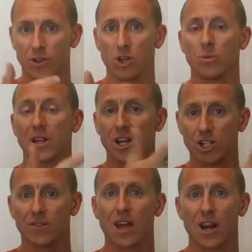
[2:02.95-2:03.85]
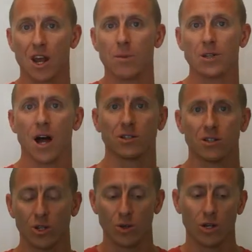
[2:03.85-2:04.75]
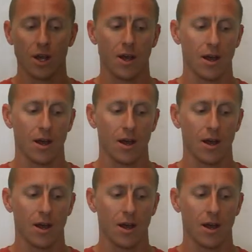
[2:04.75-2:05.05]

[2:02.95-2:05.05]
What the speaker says: of accumulation of getting up to altitude.